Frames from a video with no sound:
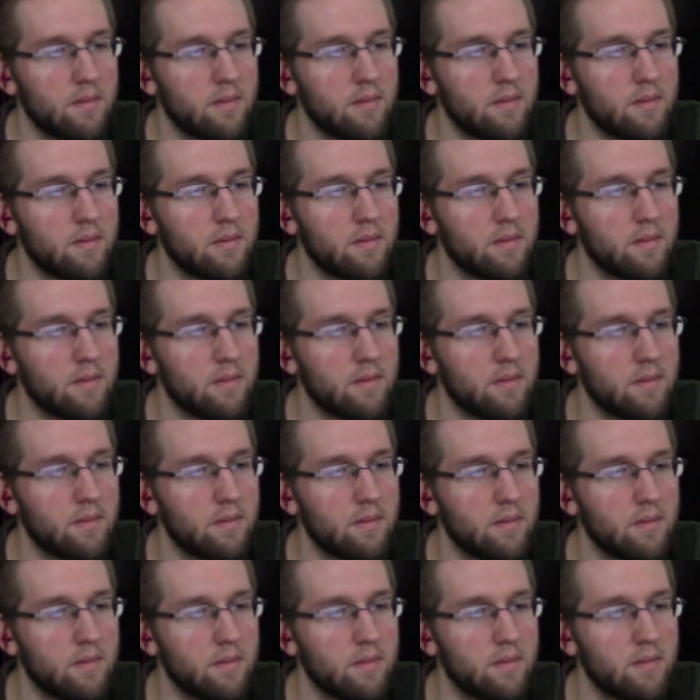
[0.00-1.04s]

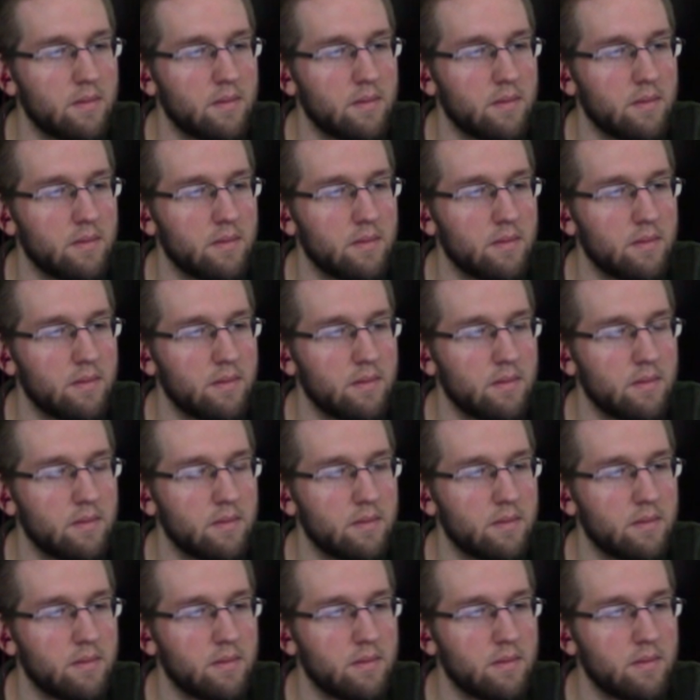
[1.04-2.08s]

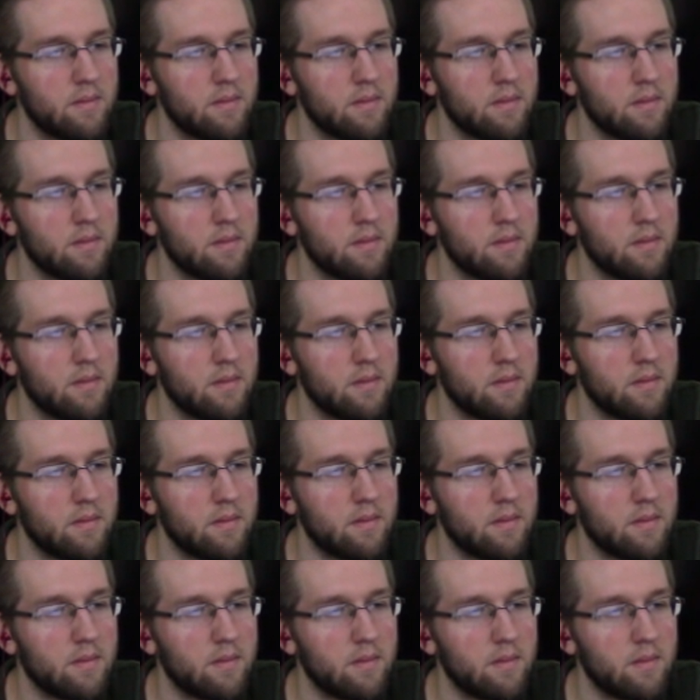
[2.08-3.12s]

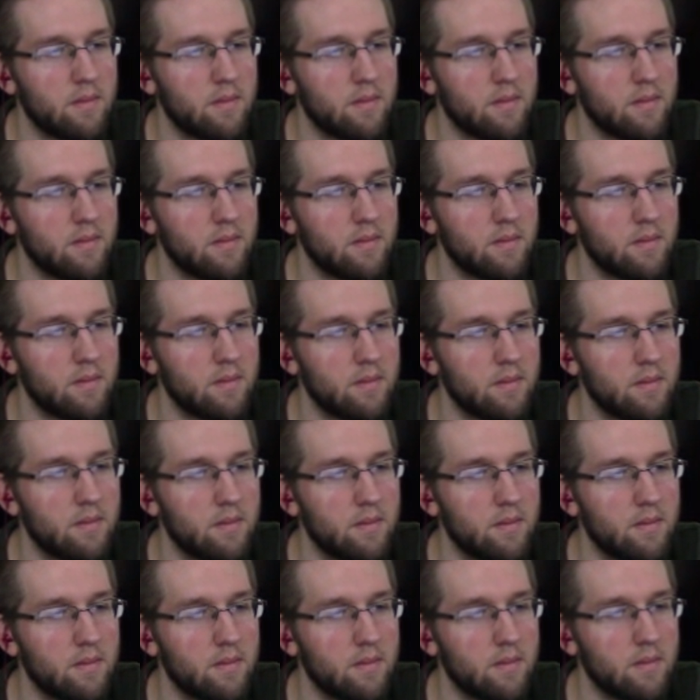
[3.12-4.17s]

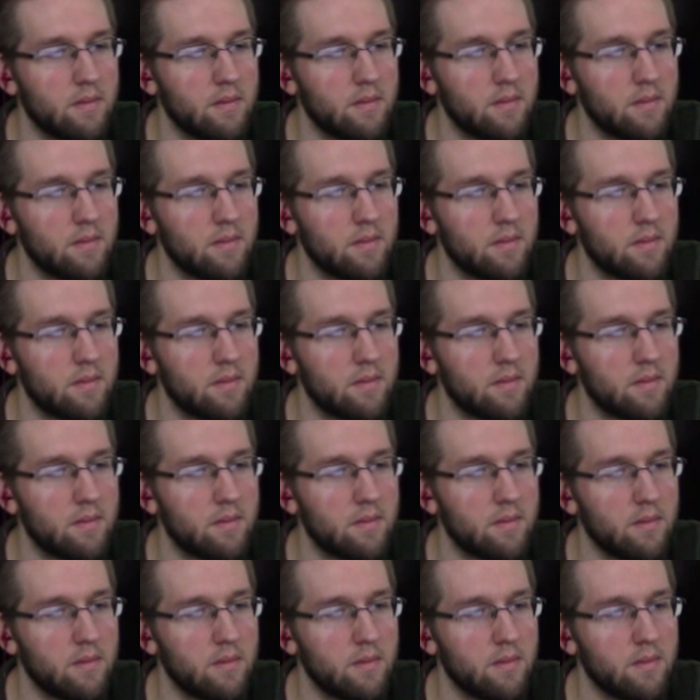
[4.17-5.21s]

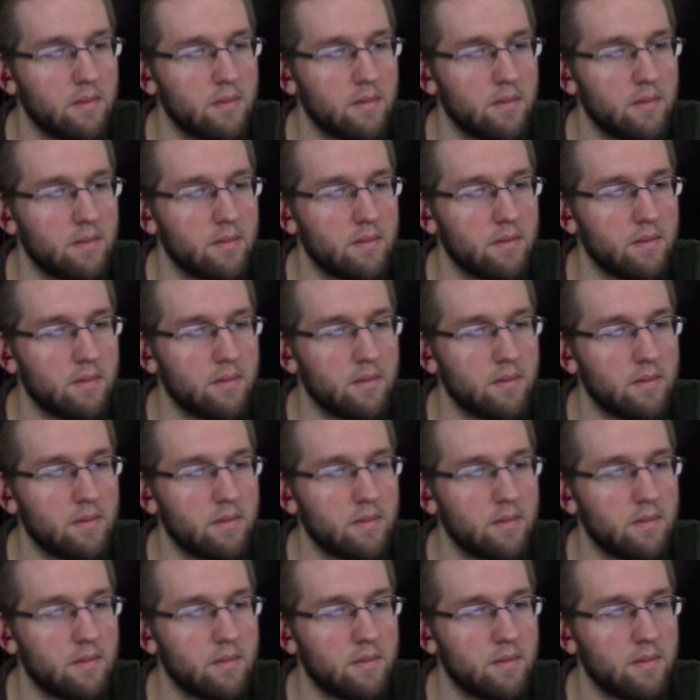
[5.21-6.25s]

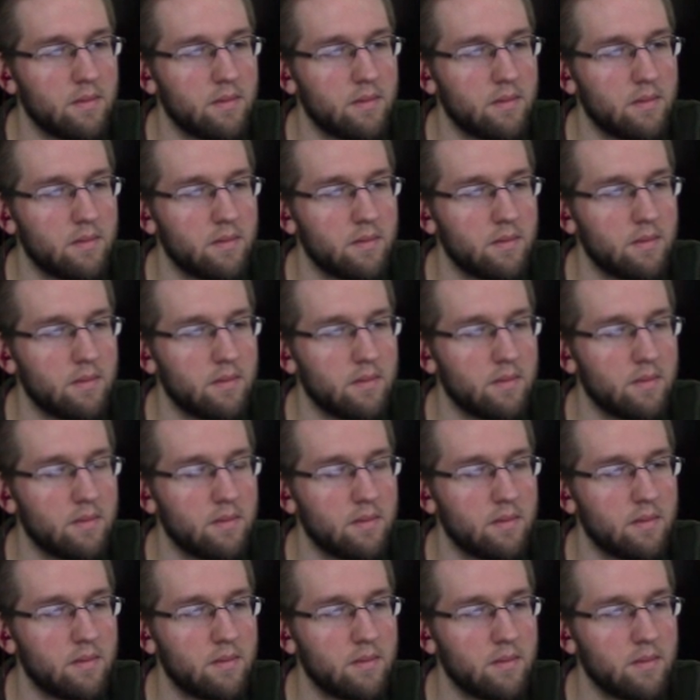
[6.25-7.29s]

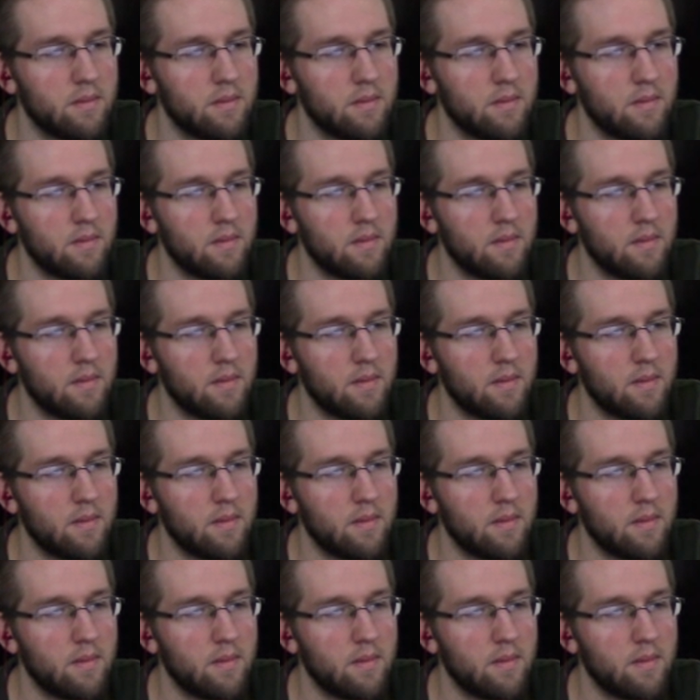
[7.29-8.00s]
No words are spoken by the person on screen.